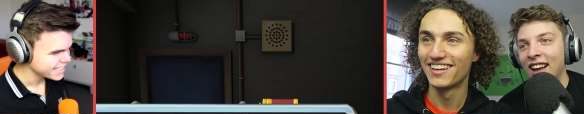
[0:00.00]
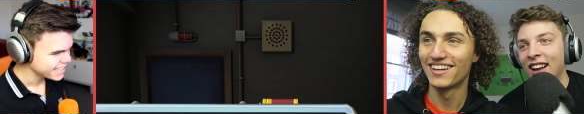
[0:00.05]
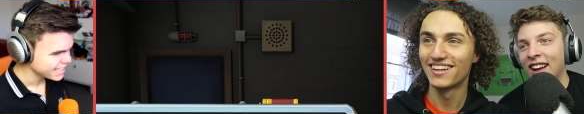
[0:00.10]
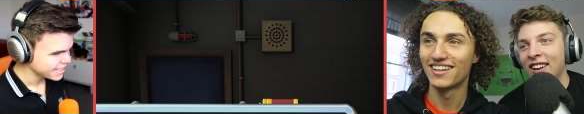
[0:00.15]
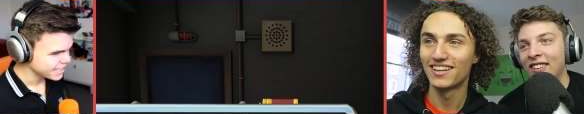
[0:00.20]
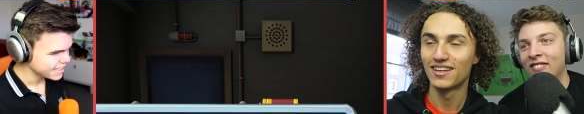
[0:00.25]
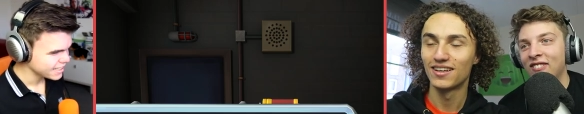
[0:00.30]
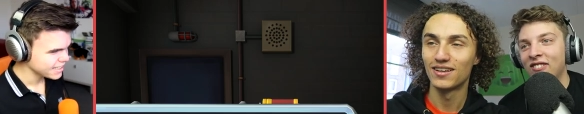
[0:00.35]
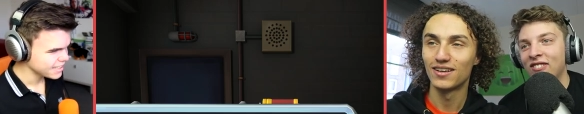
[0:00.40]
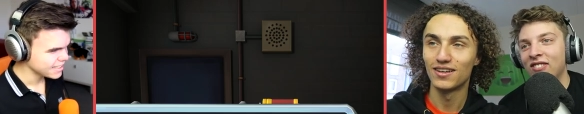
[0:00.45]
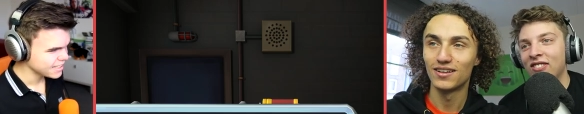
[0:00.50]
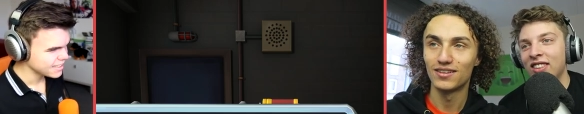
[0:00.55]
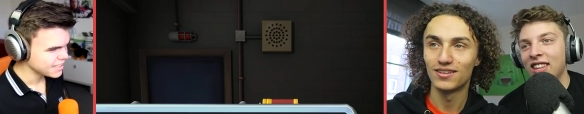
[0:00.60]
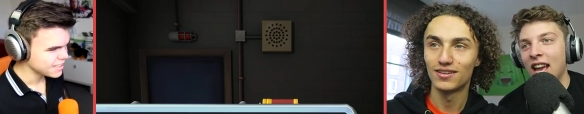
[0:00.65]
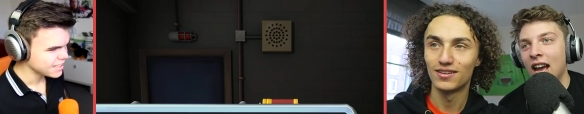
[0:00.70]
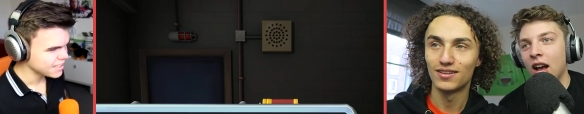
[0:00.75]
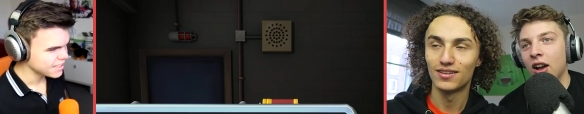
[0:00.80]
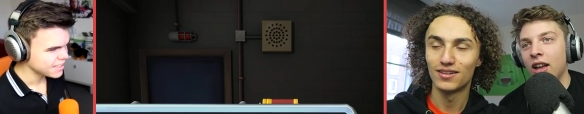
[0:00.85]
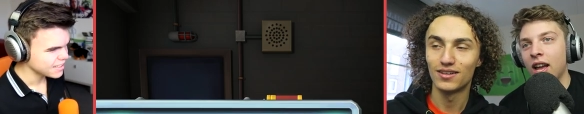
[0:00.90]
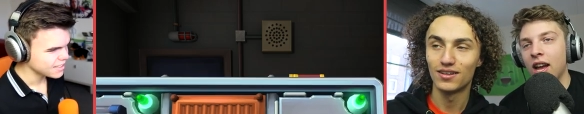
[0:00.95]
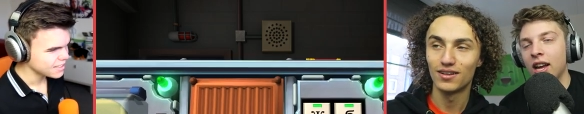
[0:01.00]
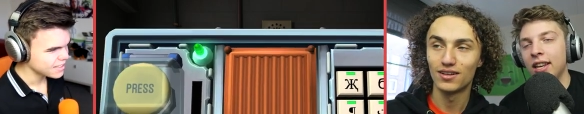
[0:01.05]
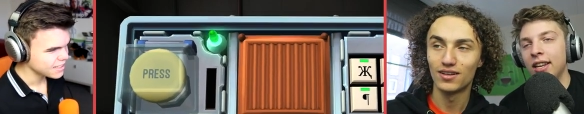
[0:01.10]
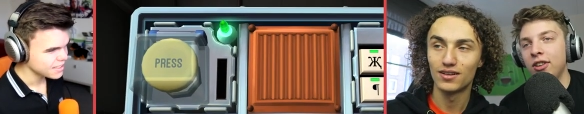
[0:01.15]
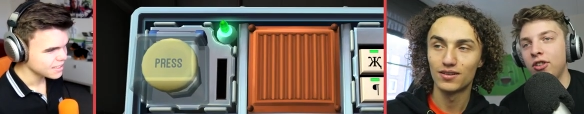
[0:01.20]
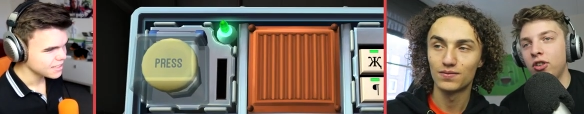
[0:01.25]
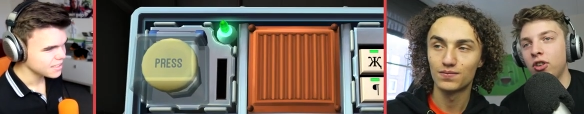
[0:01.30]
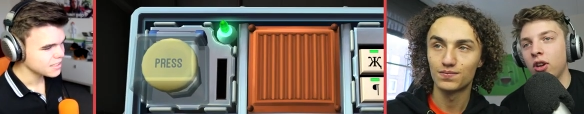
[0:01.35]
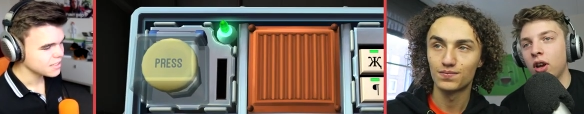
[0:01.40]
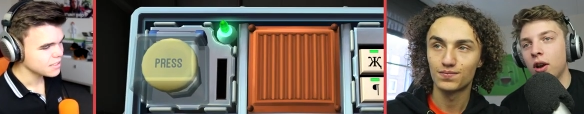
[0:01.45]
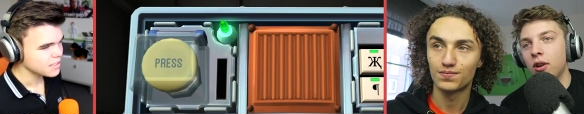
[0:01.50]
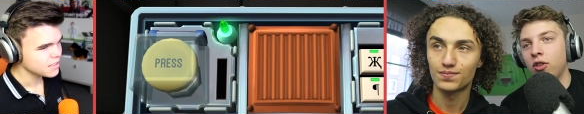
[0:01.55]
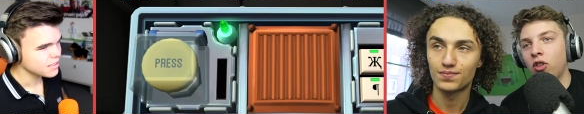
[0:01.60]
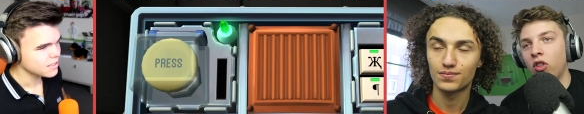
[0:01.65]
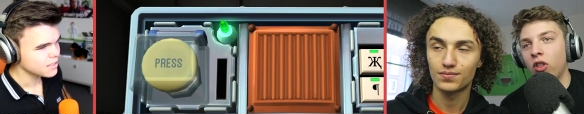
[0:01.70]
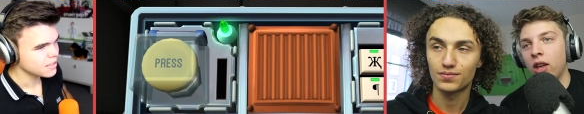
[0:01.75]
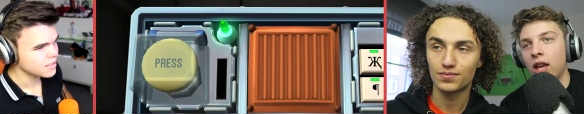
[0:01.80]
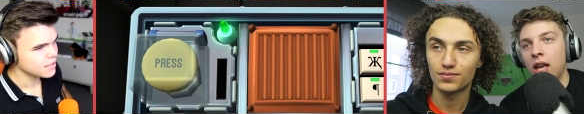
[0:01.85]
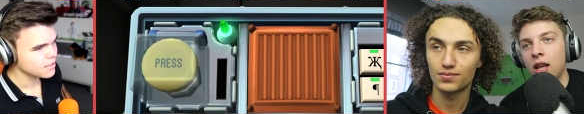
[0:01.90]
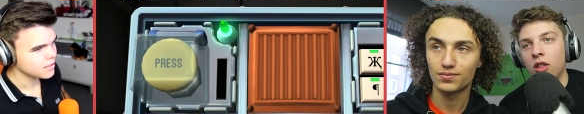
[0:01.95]
Speaker 1: Um. Yeah. Okay. I need you to go
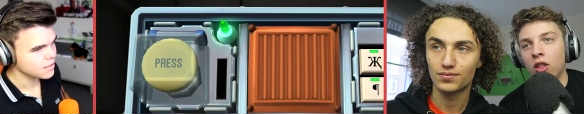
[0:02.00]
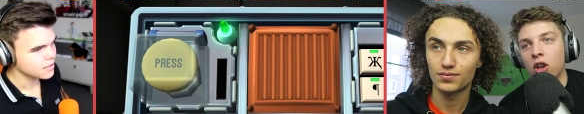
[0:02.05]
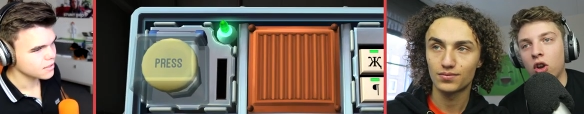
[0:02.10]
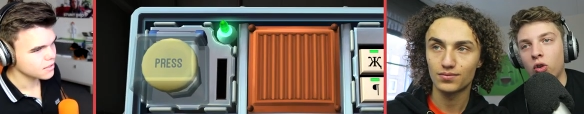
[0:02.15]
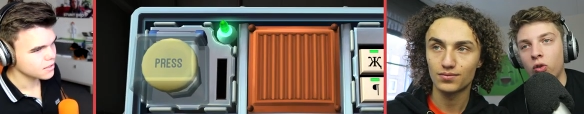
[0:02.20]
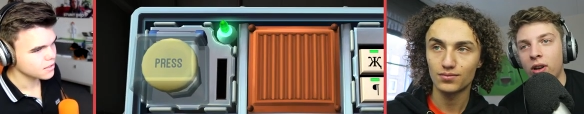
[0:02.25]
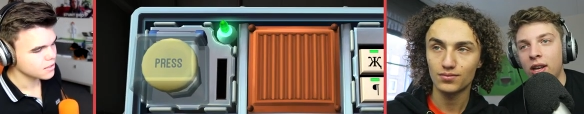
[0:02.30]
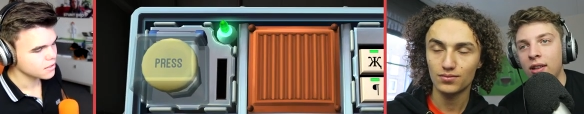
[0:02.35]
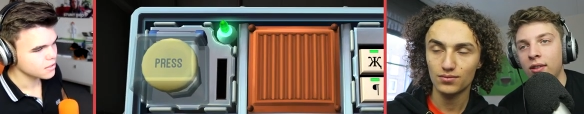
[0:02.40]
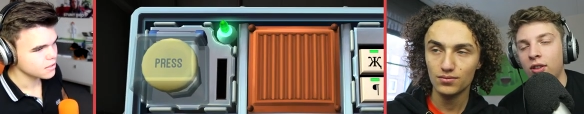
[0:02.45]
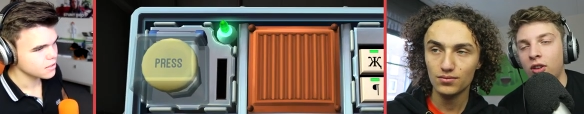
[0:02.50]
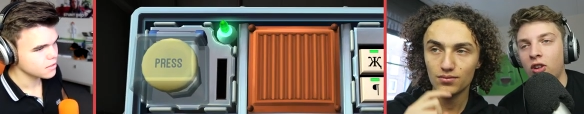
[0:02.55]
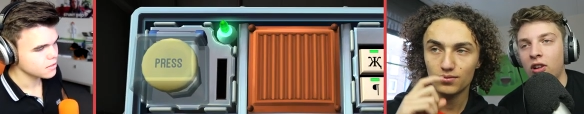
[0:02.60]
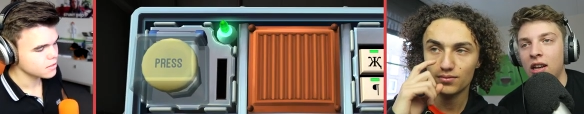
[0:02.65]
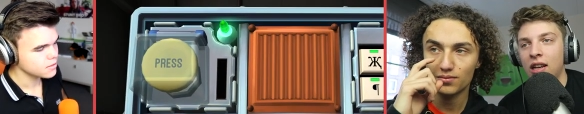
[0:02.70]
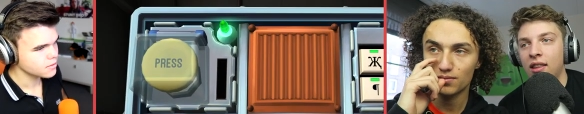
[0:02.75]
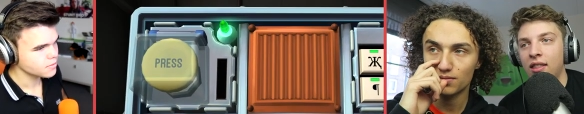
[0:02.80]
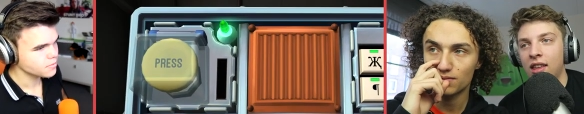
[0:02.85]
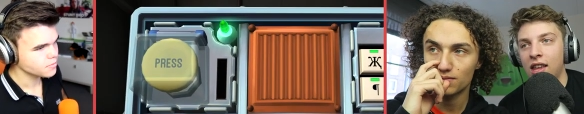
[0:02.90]
to the the green screen